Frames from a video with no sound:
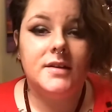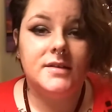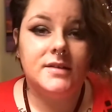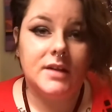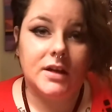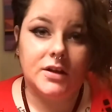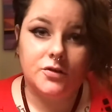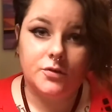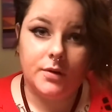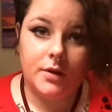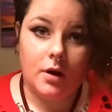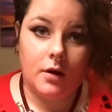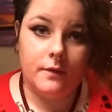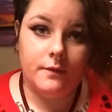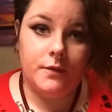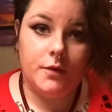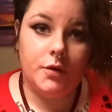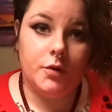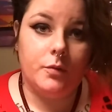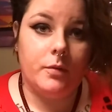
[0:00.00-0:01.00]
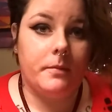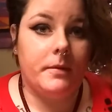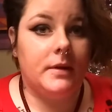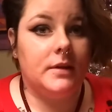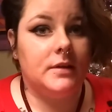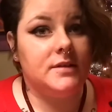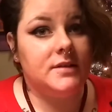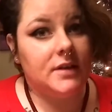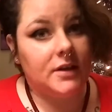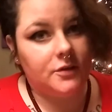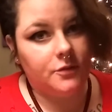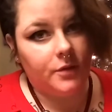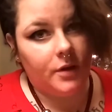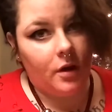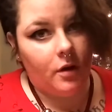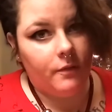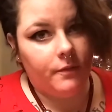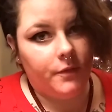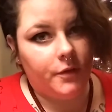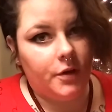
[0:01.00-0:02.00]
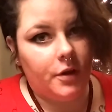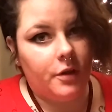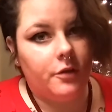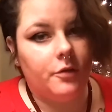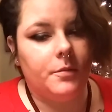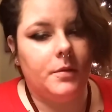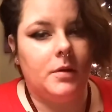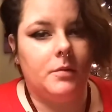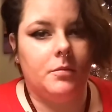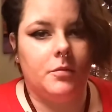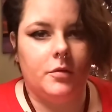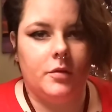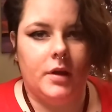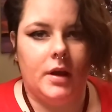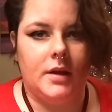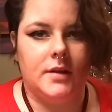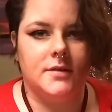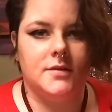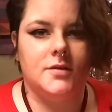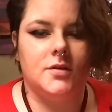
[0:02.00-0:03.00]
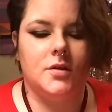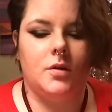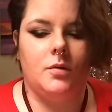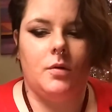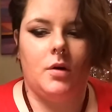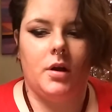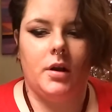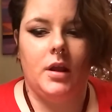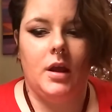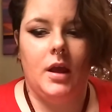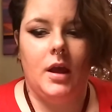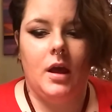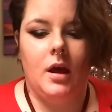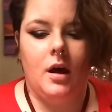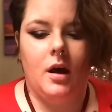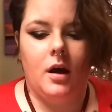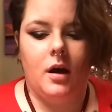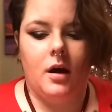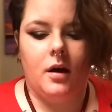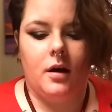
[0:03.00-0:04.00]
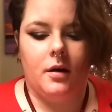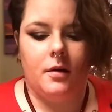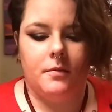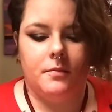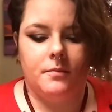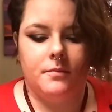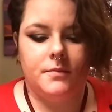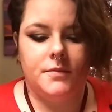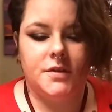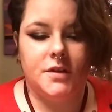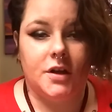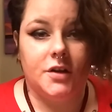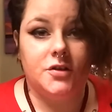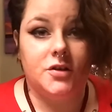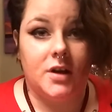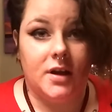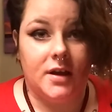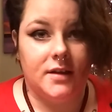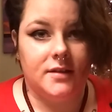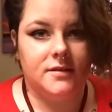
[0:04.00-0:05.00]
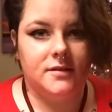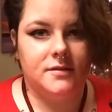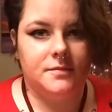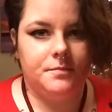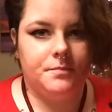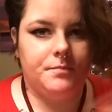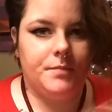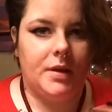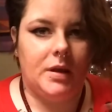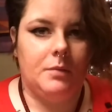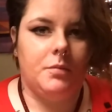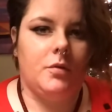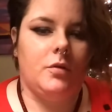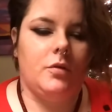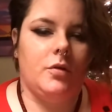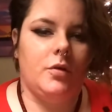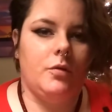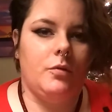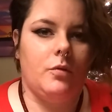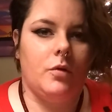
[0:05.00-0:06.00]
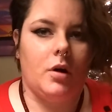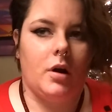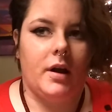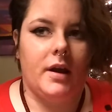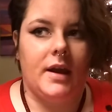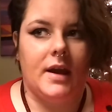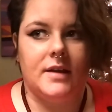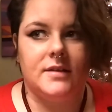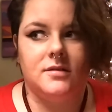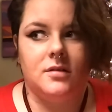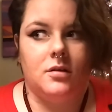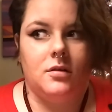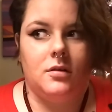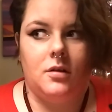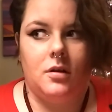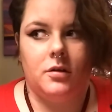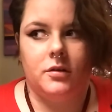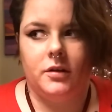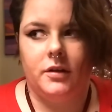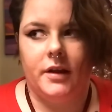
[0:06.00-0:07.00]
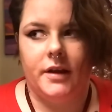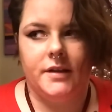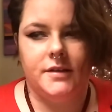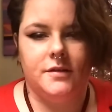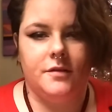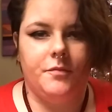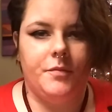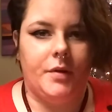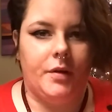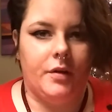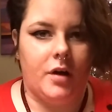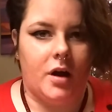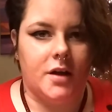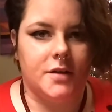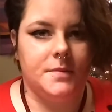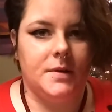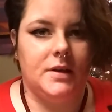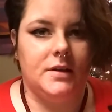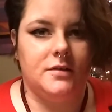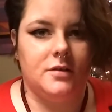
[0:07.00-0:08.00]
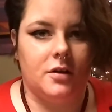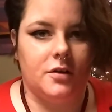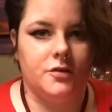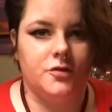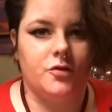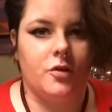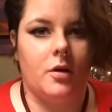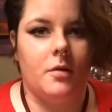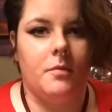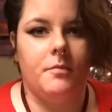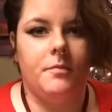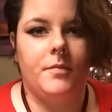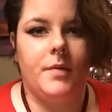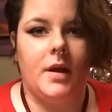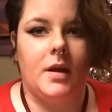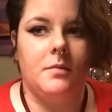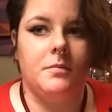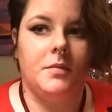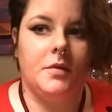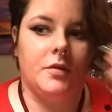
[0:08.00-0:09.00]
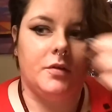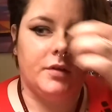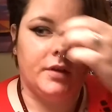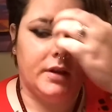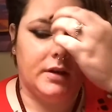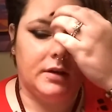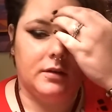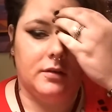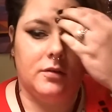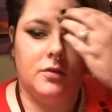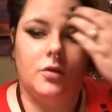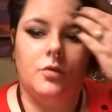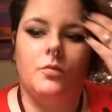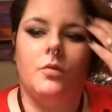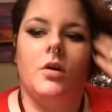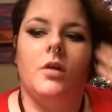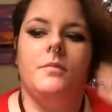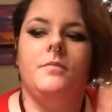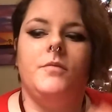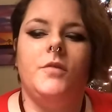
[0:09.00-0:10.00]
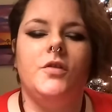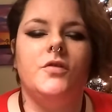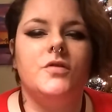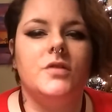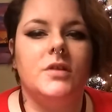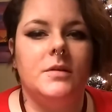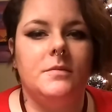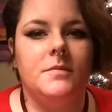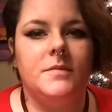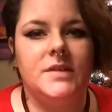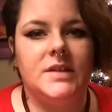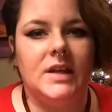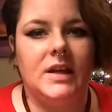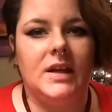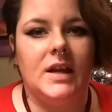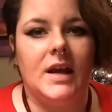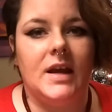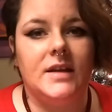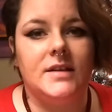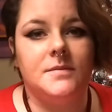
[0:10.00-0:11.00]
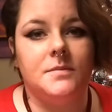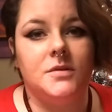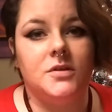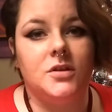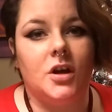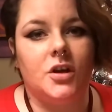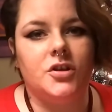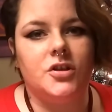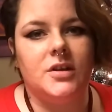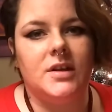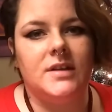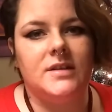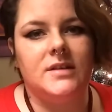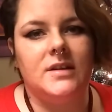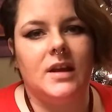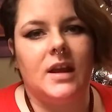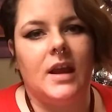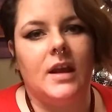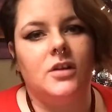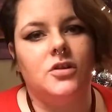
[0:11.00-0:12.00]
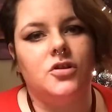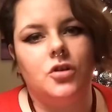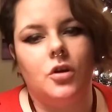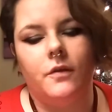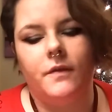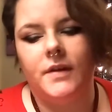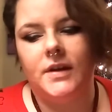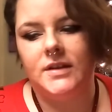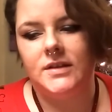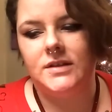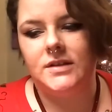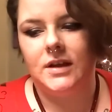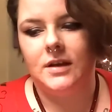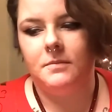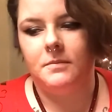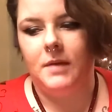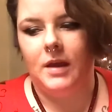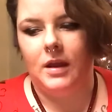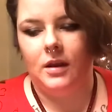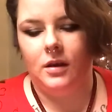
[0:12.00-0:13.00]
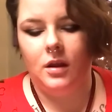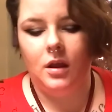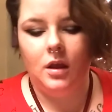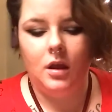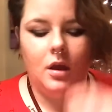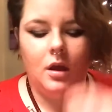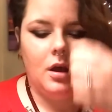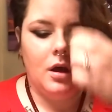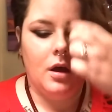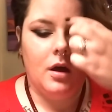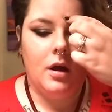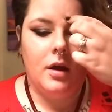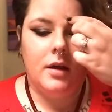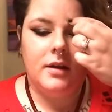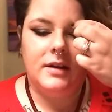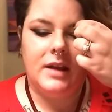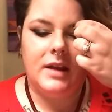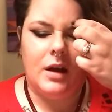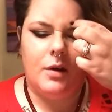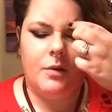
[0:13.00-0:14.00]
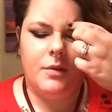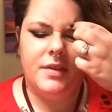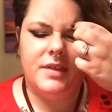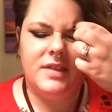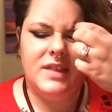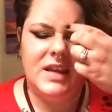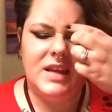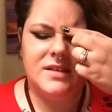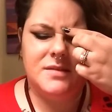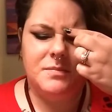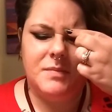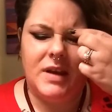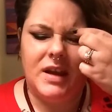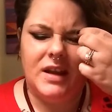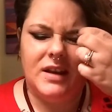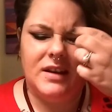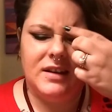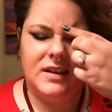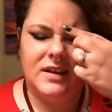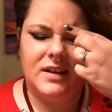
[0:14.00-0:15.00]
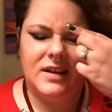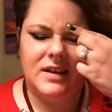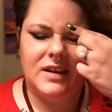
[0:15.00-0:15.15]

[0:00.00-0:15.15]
sexually harmful to women, sexually harmful to other people, and so on. Such as people who are, I guess, along the lines of Bill Cosby, Donald Trump, and Bill Clinton, who are usually seen as misogynistic and chauvinistic men. Now, these men,